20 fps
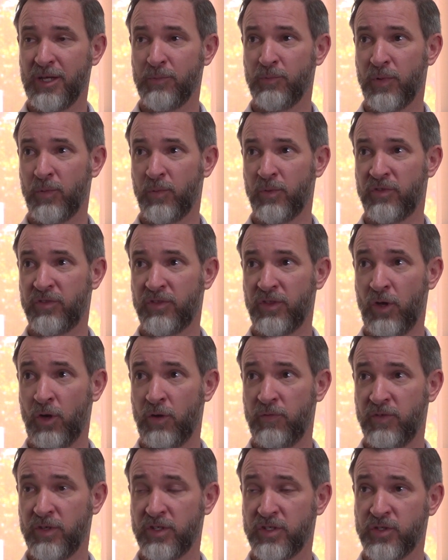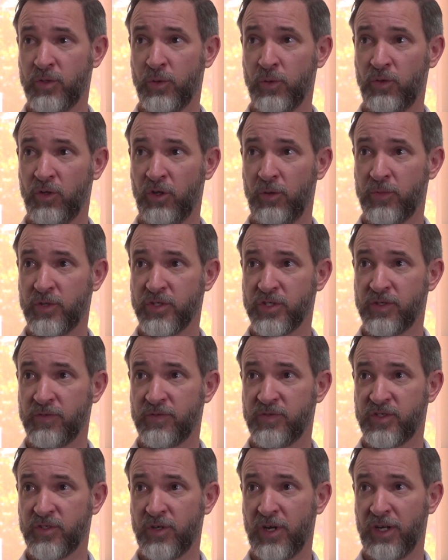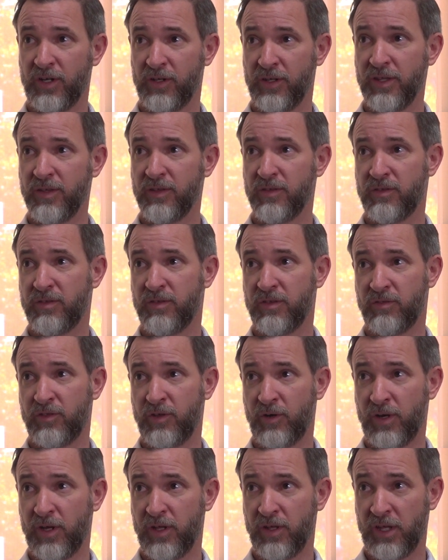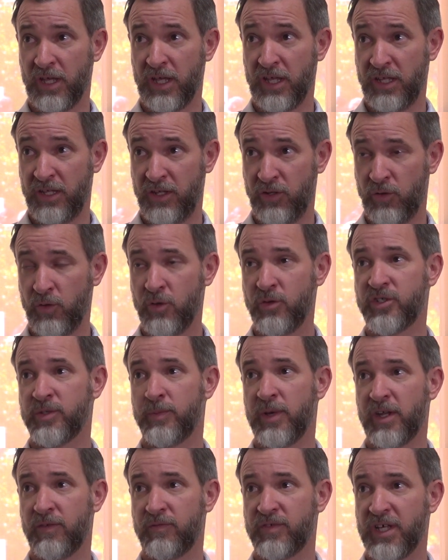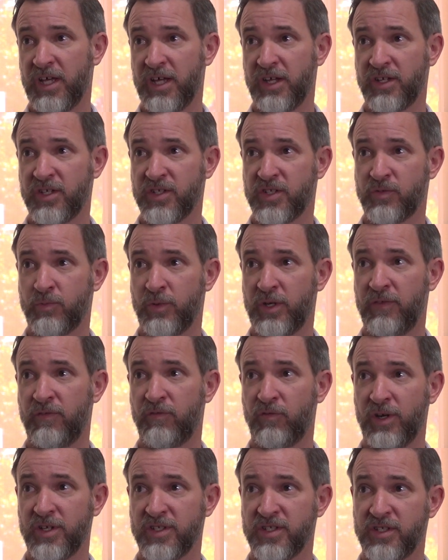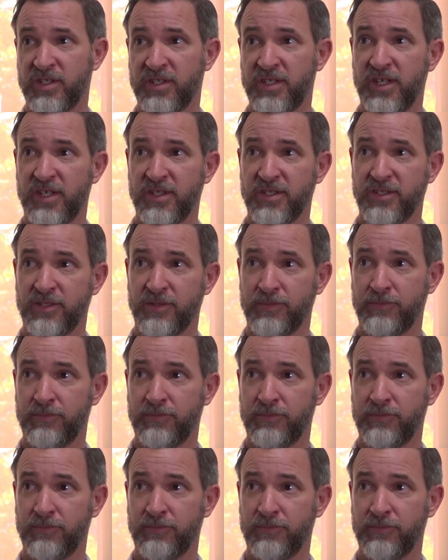but with over 2 kilometres of strike length, there are a huge amount of targets ready for us to test.